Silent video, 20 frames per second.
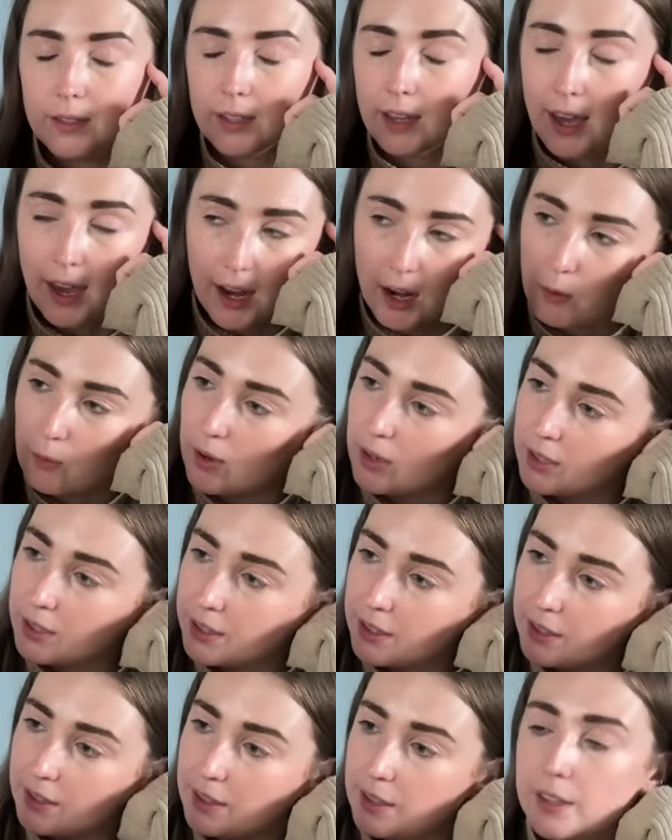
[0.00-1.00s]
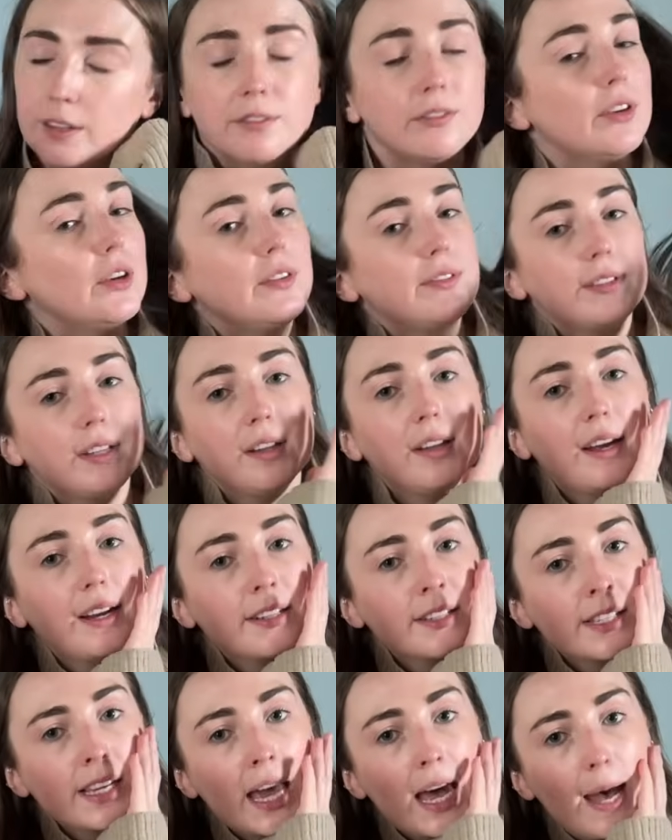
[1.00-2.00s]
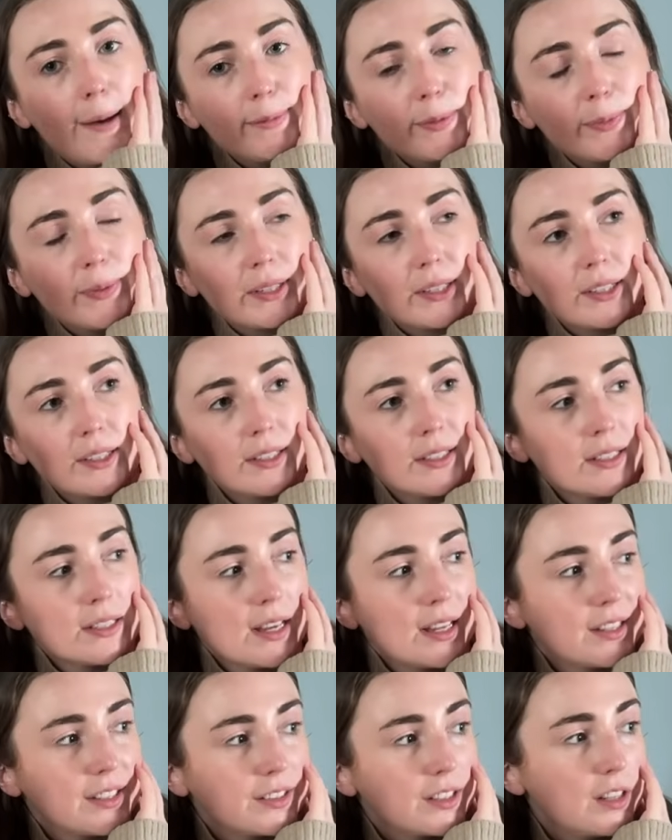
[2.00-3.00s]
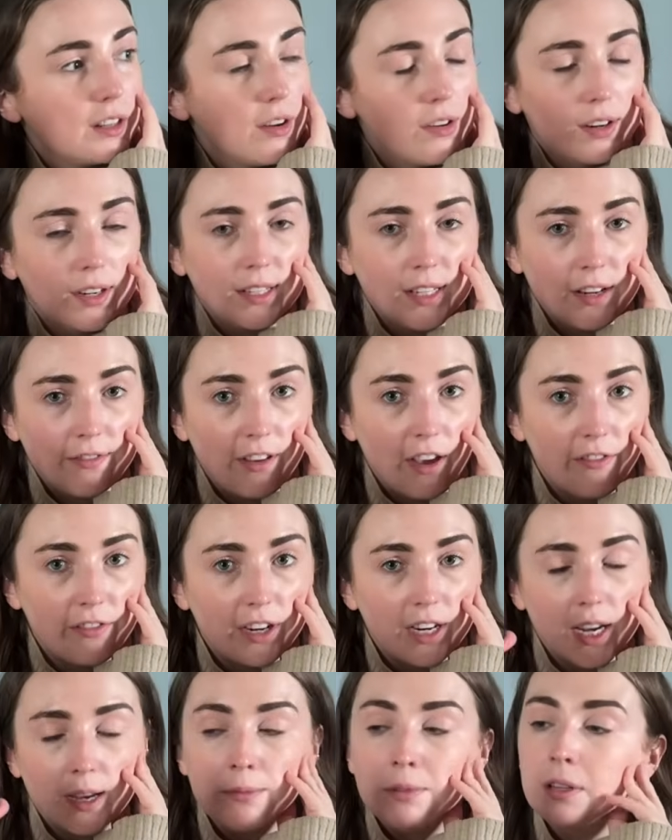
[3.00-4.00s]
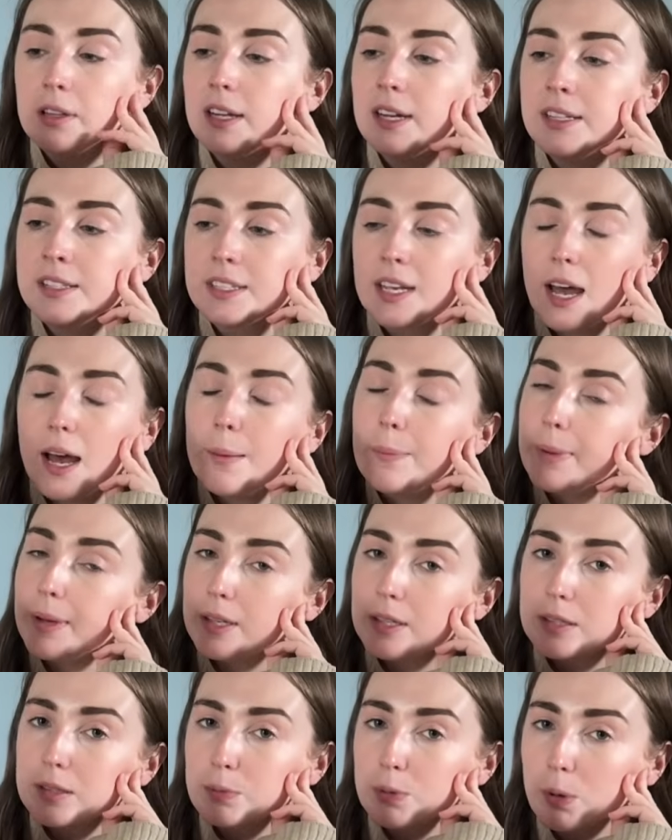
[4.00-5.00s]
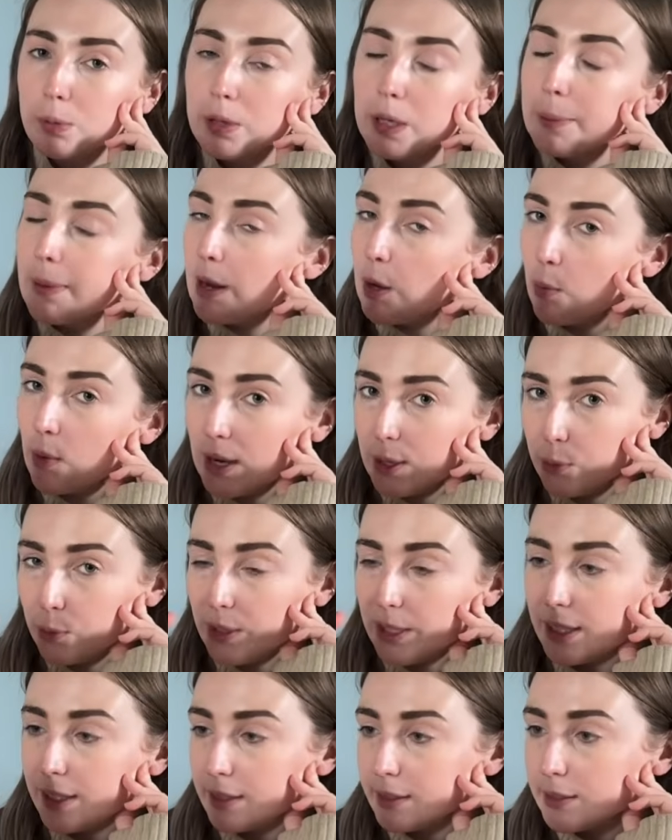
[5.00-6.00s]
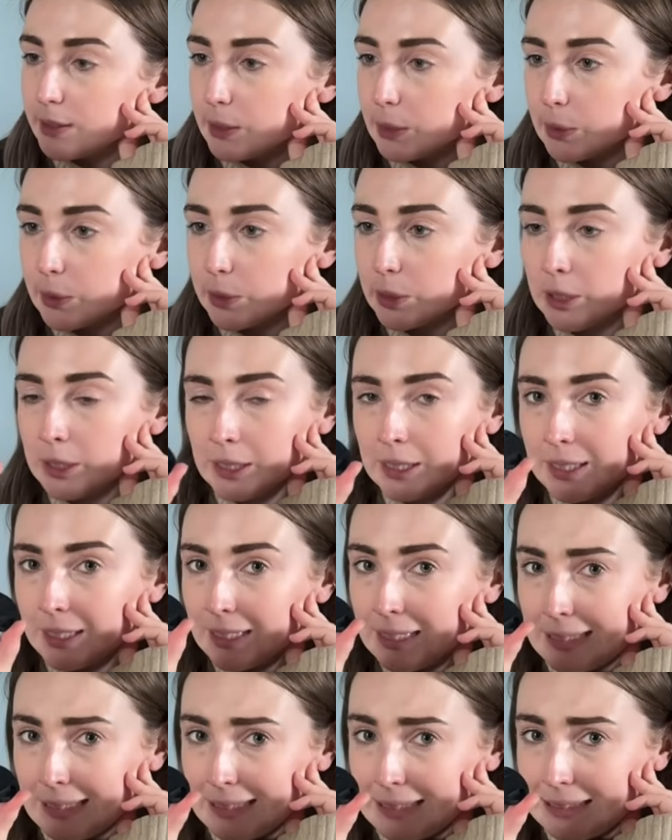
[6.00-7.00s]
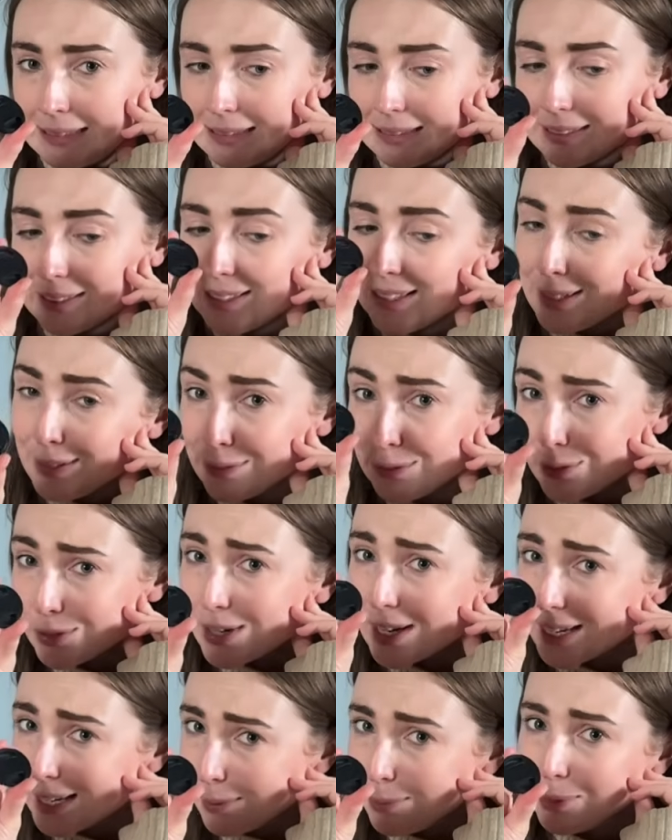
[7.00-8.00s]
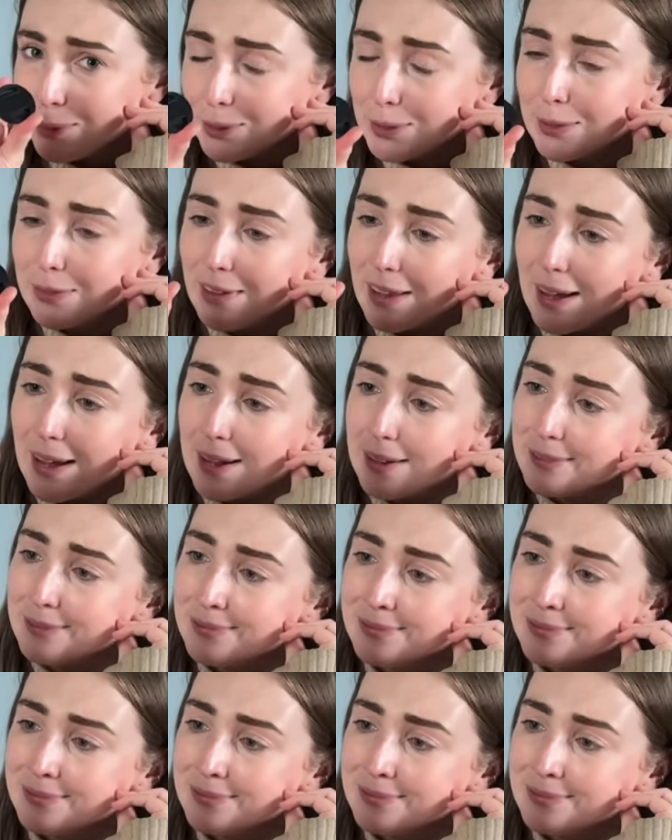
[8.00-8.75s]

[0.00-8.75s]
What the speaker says: getting one that involves a lens cap because I think the longest I've ever kept a lens cap is probably about 1 week, so I'm gonna have to try to keep a hold of that.